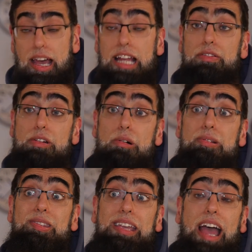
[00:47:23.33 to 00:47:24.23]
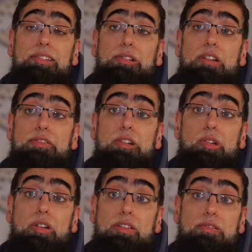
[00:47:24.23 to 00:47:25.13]
And of course, the
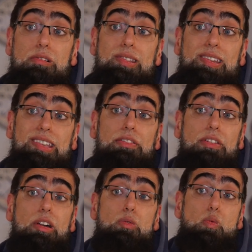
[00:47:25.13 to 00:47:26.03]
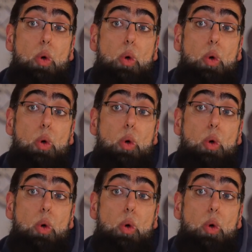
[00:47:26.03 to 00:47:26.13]
counter-revolutionary forces are very